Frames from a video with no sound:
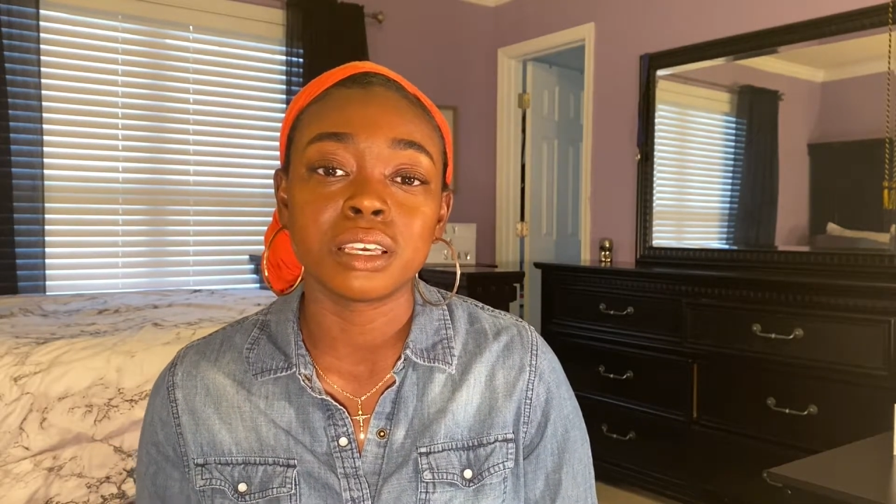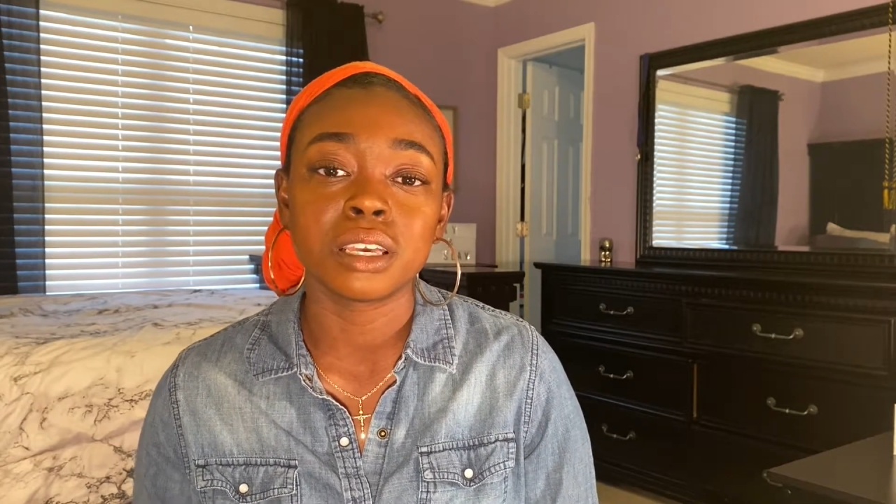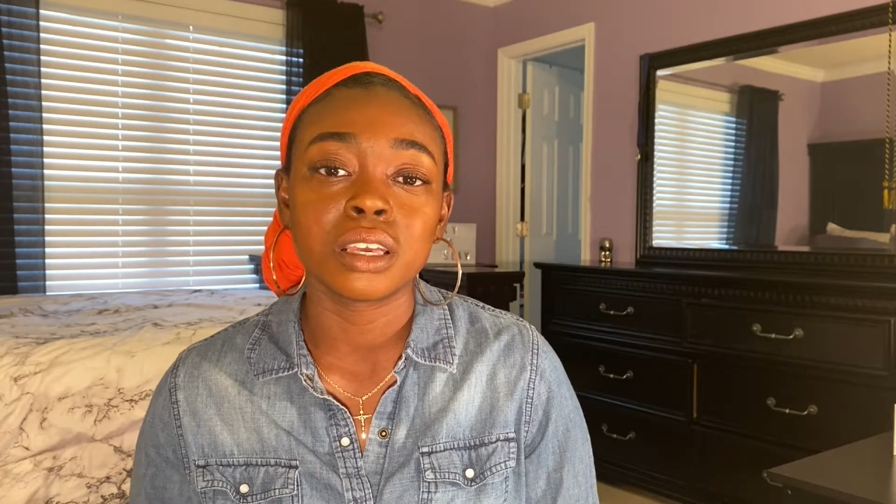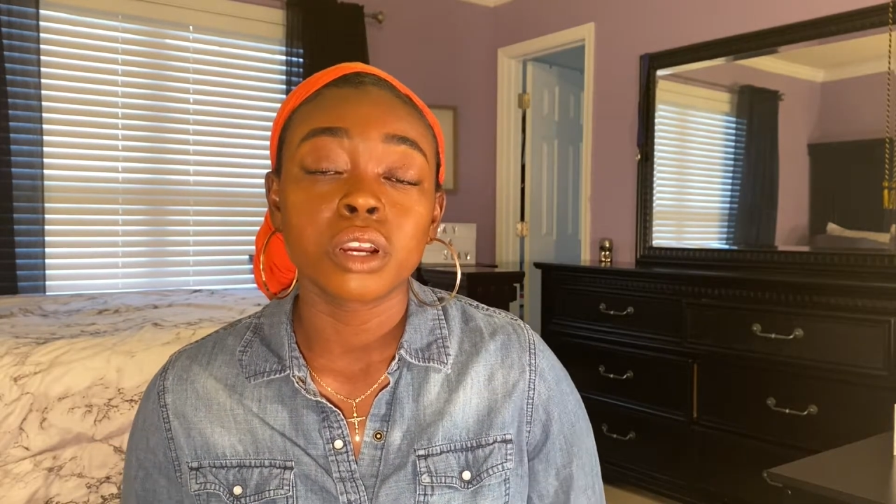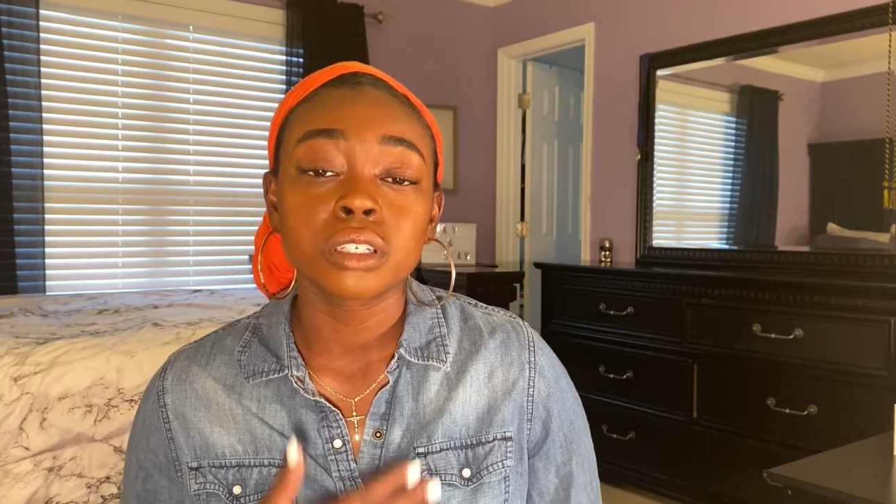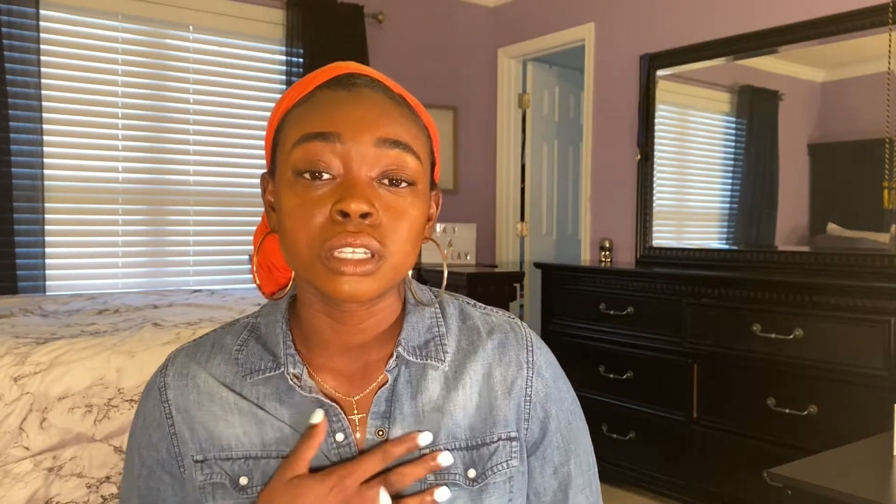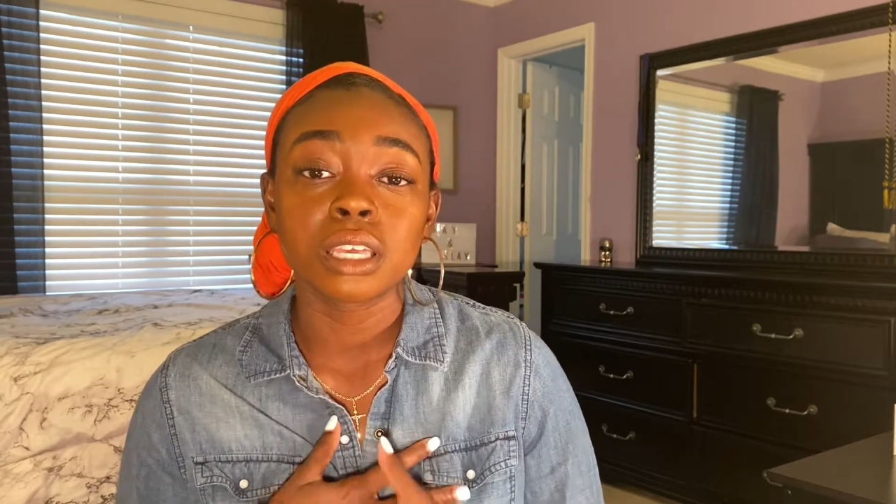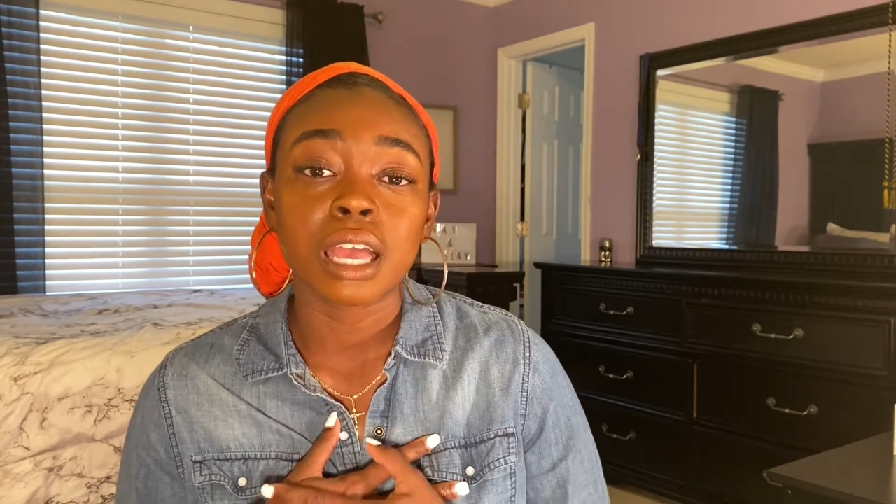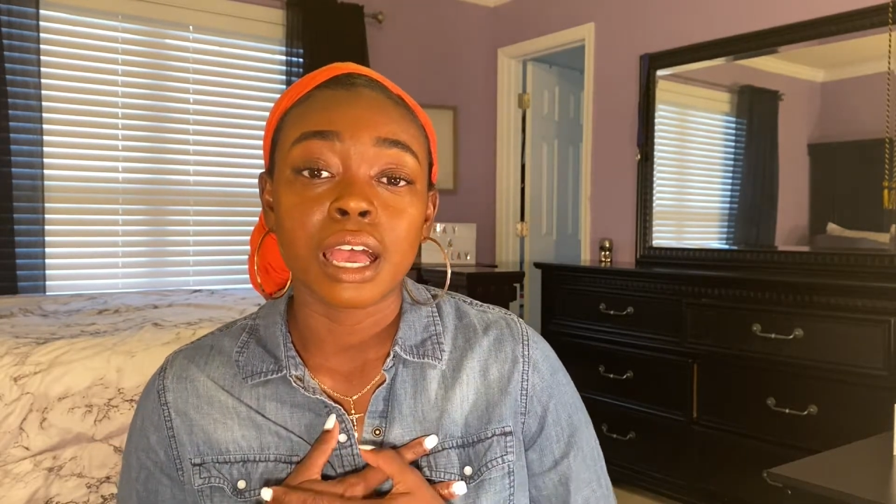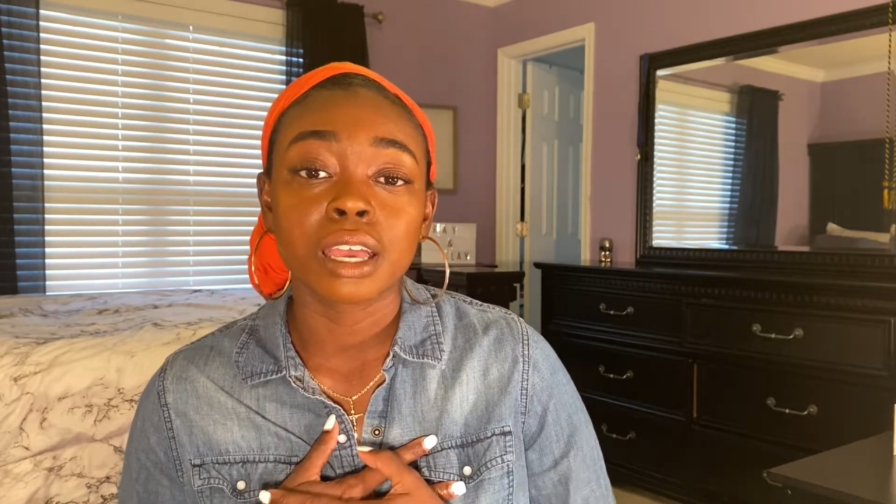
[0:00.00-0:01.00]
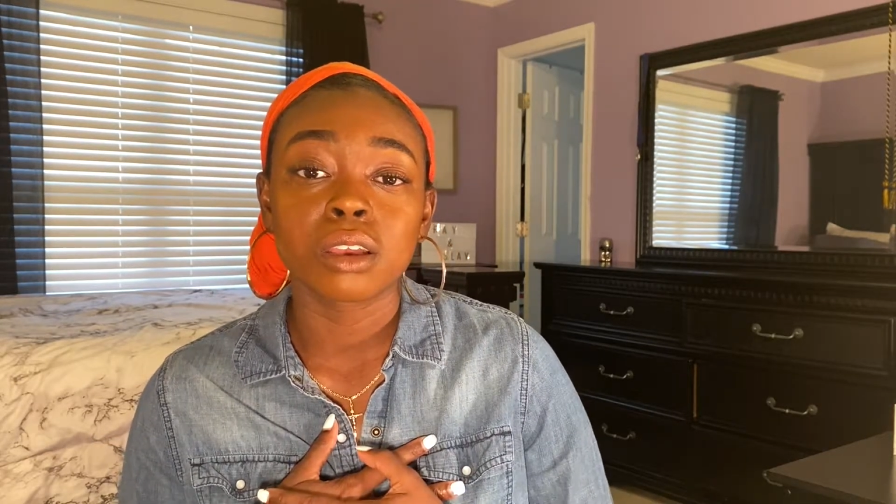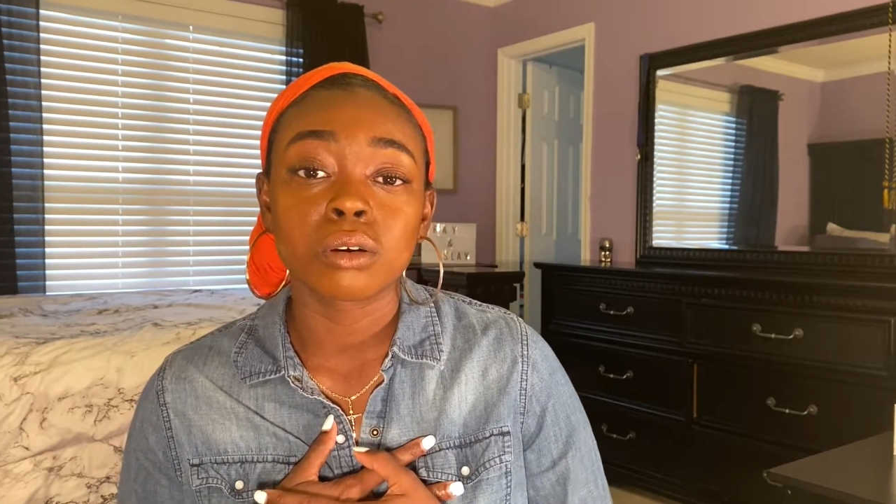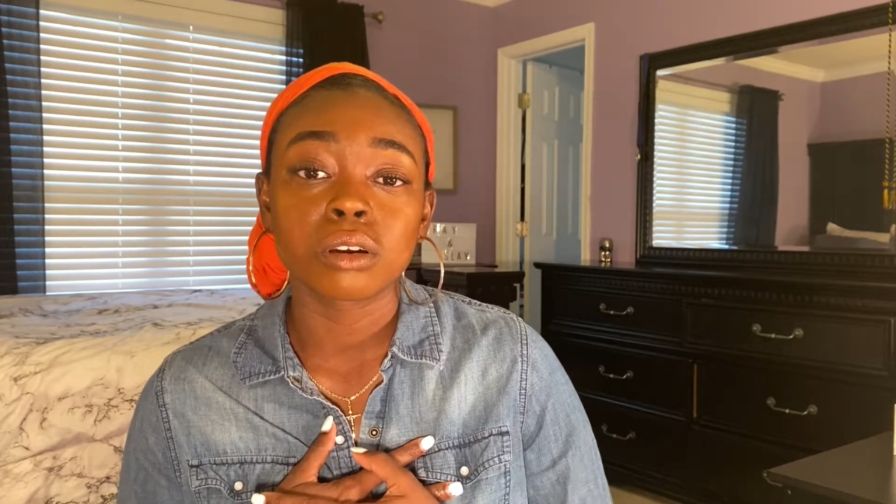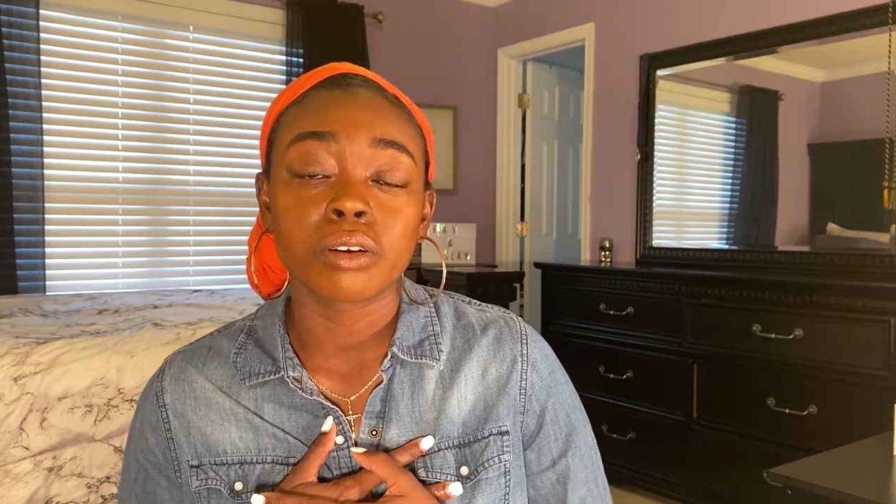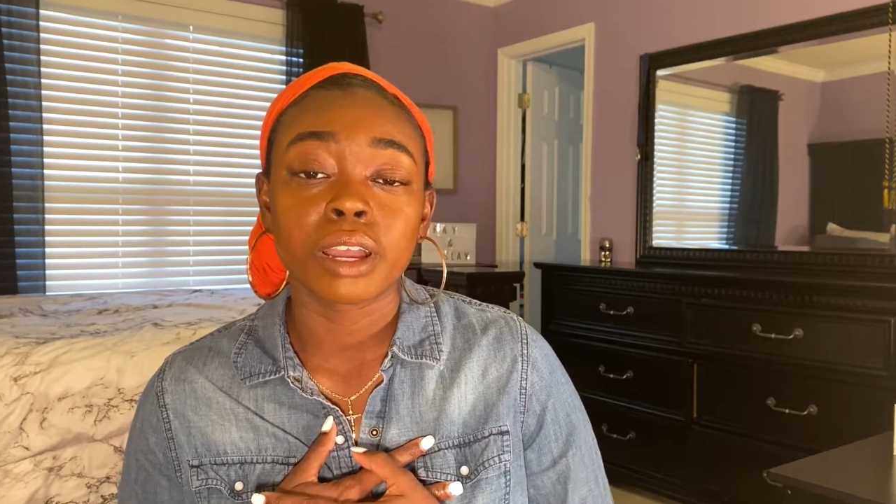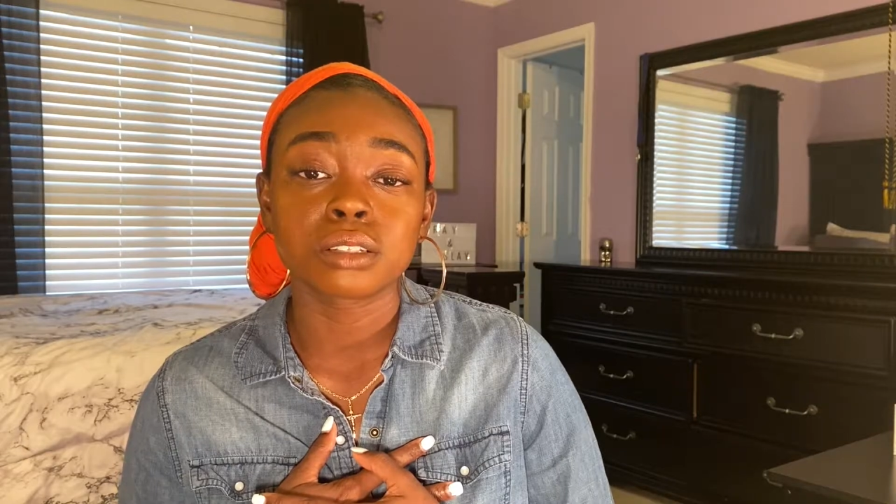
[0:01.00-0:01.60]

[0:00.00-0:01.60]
Personally, I go to grad